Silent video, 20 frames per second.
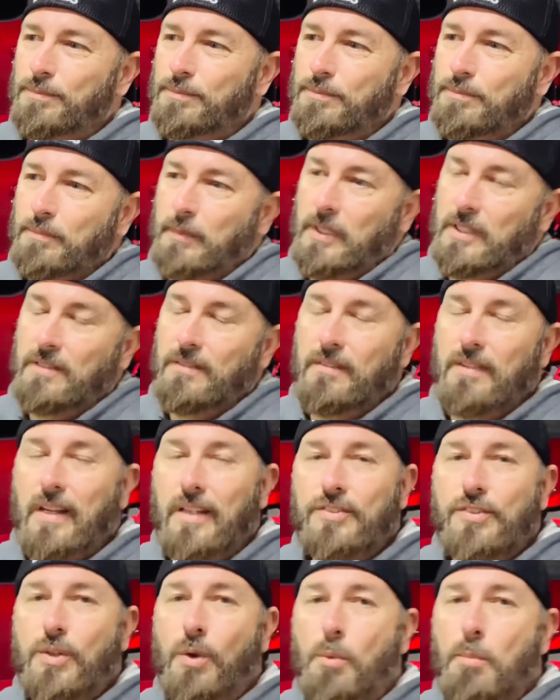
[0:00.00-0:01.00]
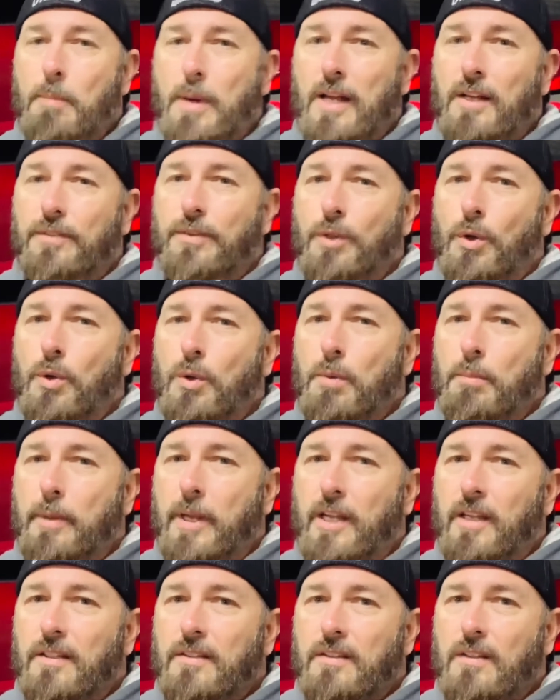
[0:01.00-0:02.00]
But that's gonna about do it,
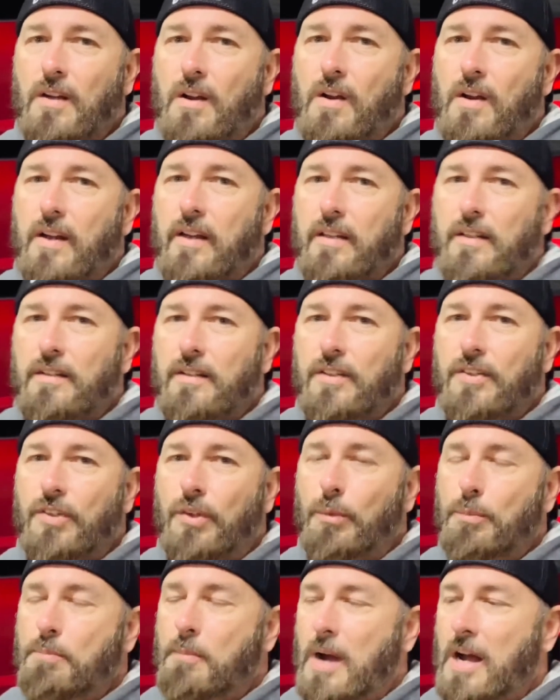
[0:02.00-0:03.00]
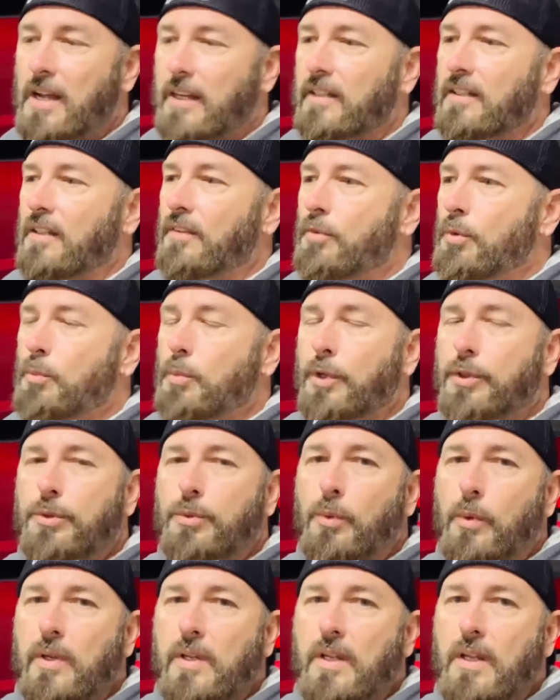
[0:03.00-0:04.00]
man. All right, this is Mike living with
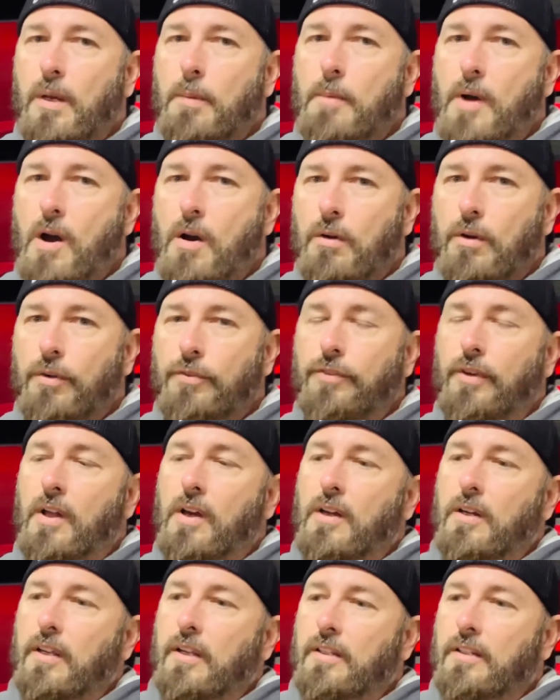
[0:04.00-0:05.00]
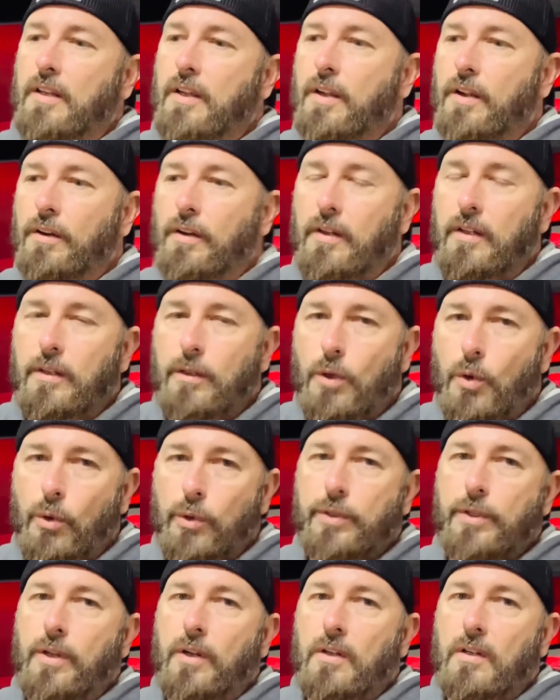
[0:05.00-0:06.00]
3M Auto Vlogging here in
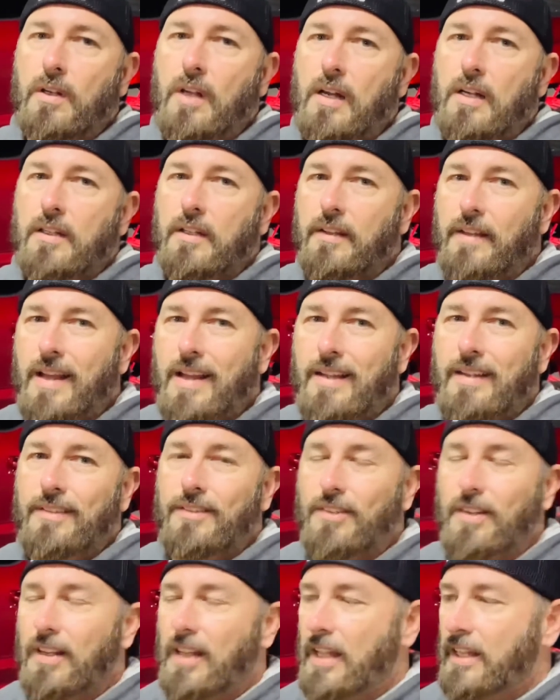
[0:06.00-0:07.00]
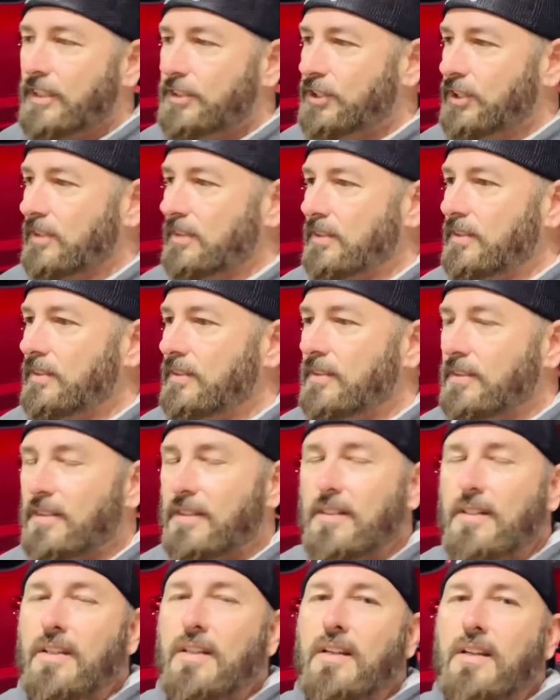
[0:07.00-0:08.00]
North Carolina. That is legend.
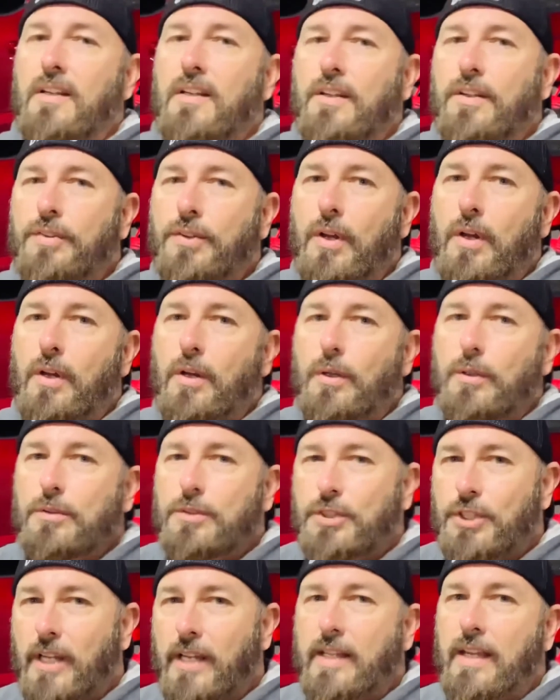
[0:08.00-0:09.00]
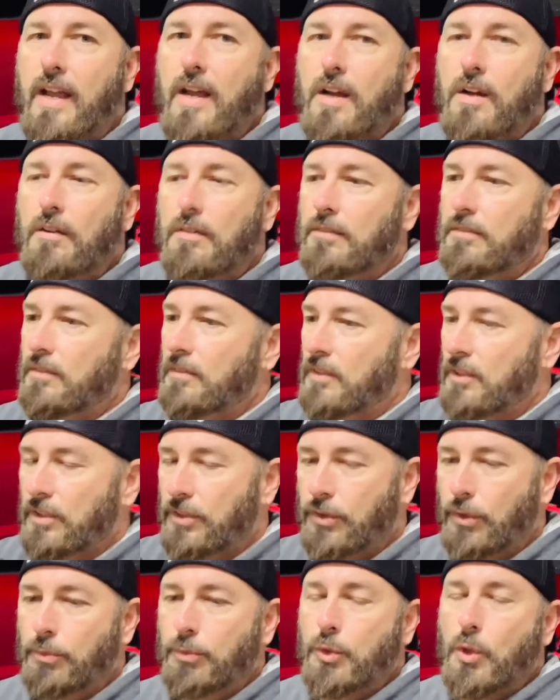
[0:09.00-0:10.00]
So check out,
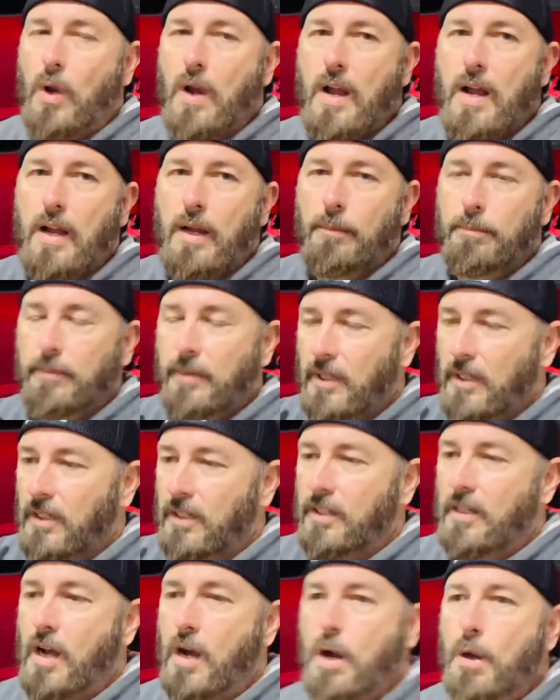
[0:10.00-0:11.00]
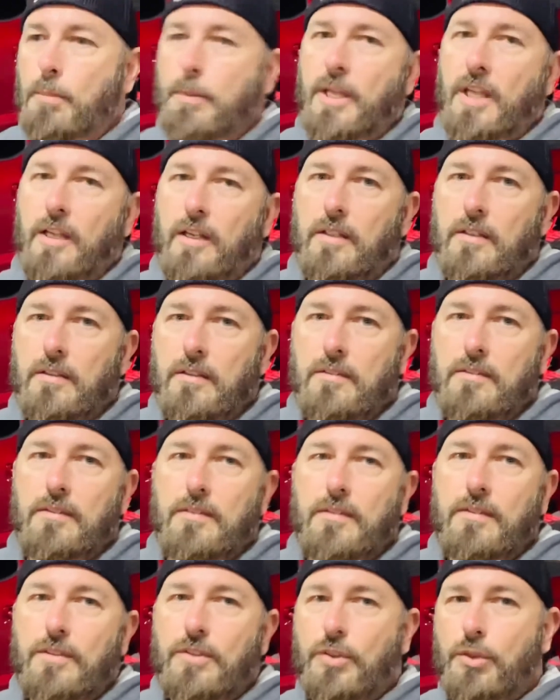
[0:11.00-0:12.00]
subscribe, comment,
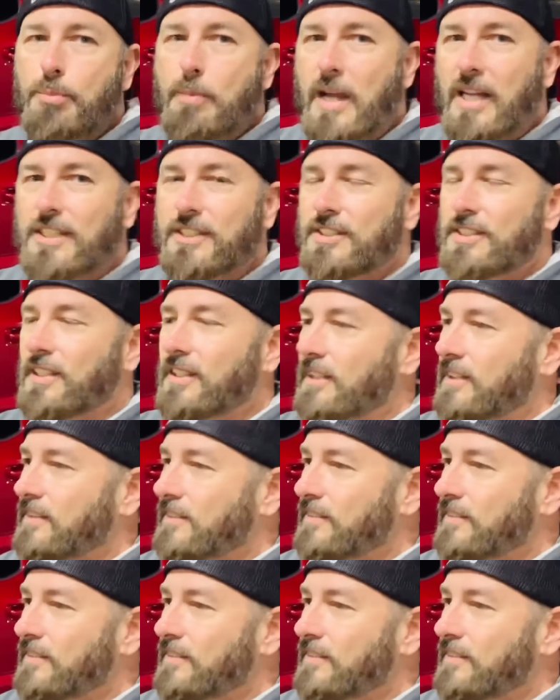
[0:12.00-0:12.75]
smash the